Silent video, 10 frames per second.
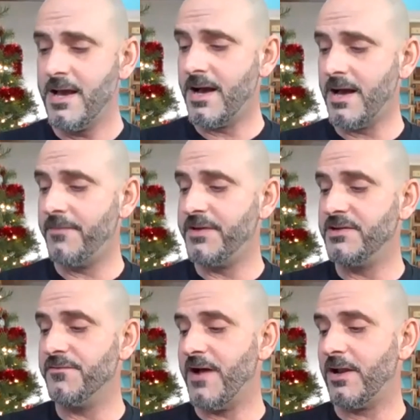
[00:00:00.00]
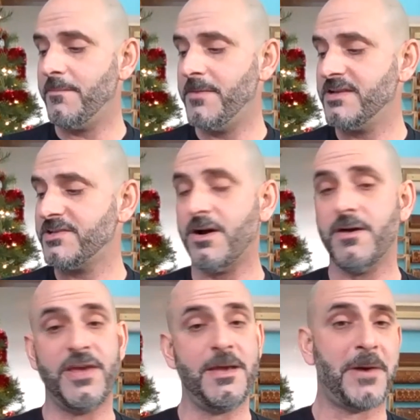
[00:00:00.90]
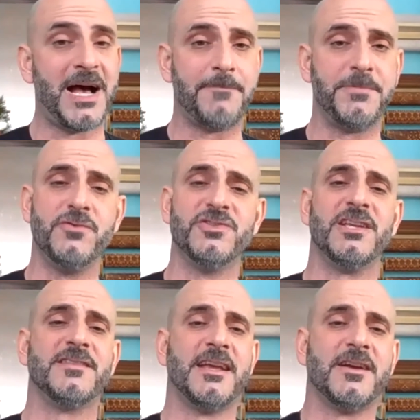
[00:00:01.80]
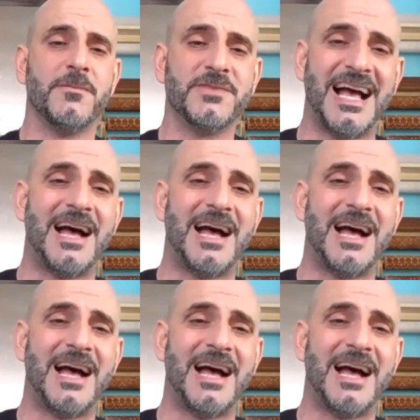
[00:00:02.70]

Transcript: the development of hip-hop music that comes